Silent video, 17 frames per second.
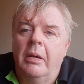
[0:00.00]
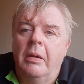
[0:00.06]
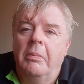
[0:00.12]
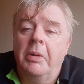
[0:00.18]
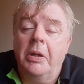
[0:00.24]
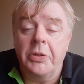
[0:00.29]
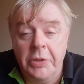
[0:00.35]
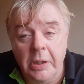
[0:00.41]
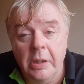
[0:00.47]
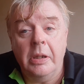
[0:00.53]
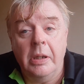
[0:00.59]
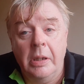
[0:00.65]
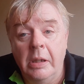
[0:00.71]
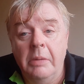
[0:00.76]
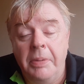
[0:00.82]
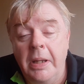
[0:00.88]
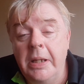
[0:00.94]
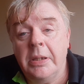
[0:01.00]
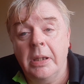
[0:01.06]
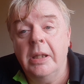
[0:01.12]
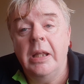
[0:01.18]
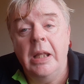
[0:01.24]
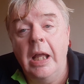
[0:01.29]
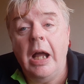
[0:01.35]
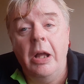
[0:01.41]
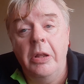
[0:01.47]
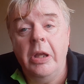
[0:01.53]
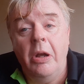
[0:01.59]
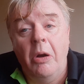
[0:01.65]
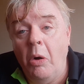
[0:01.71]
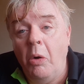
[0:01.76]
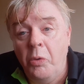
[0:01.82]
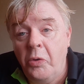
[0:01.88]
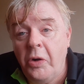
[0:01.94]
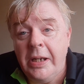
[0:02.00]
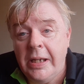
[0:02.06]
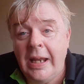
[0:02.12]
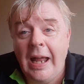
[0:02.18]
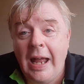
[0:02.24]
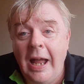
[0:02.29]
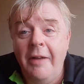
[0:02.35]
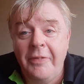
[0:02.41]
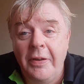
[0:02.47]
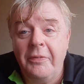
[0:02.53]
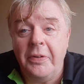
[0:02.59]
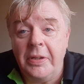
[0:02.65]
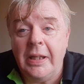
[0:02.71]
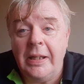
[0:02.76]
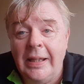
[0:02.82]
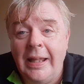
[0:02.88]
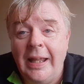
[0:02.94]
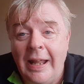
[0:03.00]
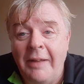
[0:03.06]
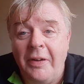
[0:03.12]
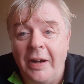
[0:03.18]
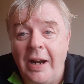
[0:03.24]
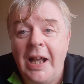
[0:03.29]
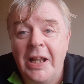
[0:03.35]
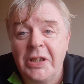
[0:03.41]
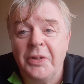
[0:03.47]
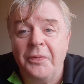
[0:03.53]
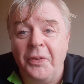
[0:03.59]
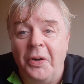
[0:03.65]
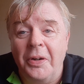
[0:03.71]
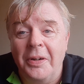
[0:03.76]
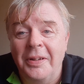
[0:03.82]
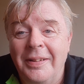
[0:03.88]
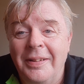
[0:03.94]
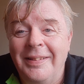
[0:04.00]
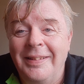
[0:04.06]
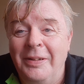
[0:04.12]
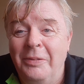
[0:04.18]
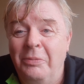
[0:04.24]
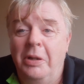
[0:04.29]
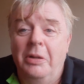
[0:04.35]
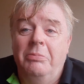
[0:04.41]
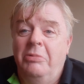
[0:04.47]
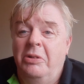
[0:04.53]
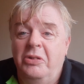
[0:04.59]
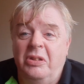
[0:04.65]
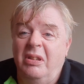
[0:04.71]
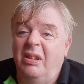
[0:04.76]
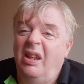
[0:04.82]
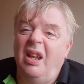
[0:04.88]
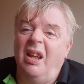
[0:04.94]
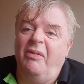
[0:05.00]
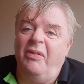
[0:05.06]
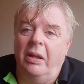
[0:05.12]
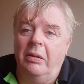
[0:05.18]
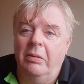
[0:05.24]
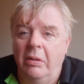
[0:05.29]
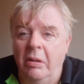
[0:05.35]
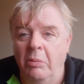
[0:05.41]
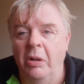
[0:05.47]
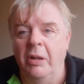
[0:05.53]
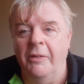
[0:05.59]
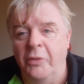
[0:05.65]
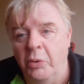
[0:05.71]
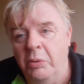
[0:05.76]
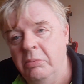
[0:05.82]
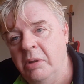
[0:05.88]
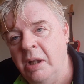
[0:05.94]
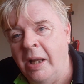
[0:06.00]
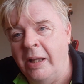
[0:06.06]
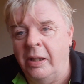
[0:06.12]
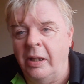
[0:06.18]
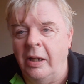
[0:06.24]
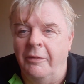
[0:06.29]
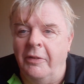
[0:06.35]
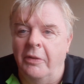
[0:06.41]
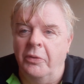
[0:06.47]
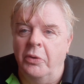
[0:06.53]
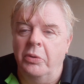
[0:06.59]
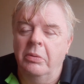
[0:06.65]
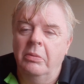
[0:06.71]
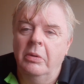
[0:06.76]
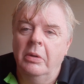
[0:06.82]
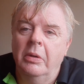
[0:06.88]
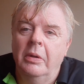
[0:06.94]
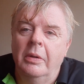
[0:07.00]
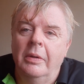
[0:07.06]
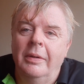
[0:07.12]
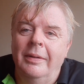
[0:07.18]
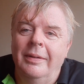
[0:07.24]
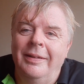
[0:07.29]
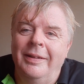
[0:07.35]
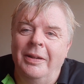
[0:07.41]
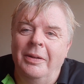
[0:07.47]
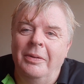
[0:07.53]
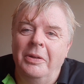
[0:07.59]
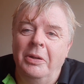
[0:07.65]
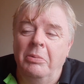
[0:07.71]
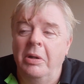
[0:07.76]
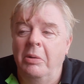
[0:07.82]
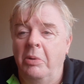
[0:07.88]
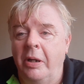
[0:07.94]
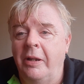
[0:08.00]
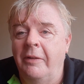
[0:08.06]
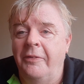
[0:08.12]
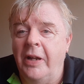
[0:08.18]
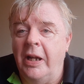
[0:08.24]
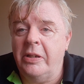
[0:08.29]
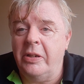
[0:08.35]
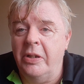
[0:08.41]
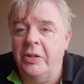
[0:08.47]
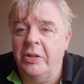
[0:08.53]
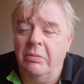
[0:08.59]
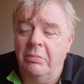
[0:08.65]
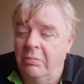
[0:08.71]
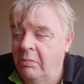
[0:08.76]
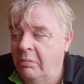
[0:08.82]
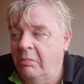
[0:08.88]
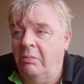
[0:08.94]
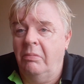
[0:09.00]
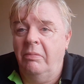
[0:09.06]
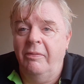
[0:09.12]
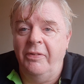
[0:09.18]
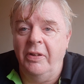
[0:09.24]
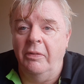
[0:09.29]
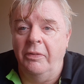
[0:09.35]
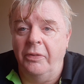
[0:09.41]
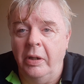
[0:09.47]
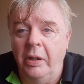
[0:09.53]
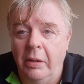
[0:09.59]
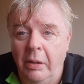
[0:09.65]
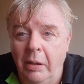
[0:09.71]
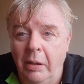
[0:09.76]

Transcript: Because basically they already have everything they ever asked for. We just, yeah, fine. You want the vote? You can have the vote. You want to work in factories? Feel free.